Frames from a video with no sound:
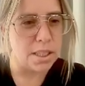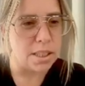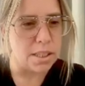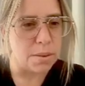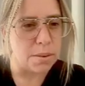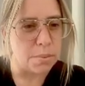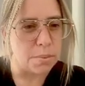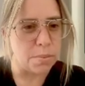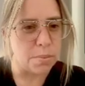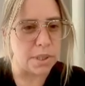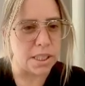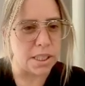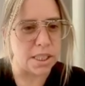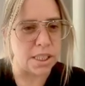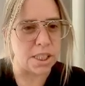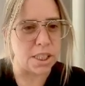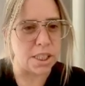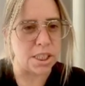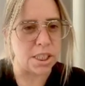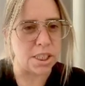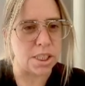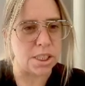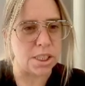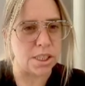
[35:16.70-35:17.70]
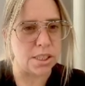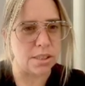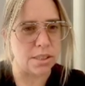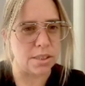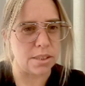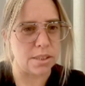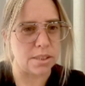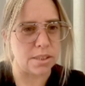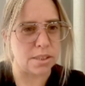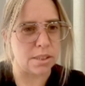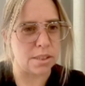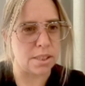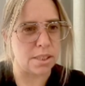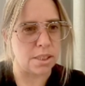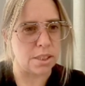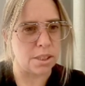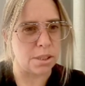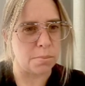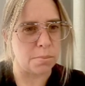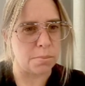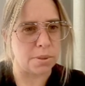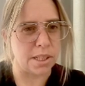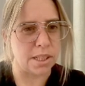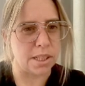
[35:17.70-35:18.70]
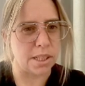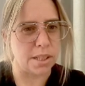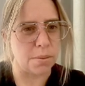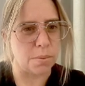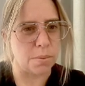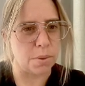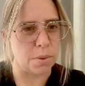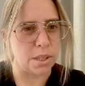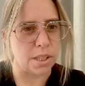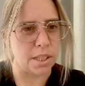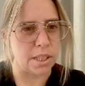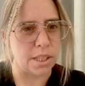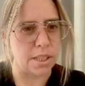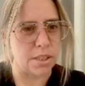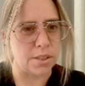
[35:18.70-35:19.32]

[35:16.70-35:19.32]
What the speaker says: which, this should be a wallet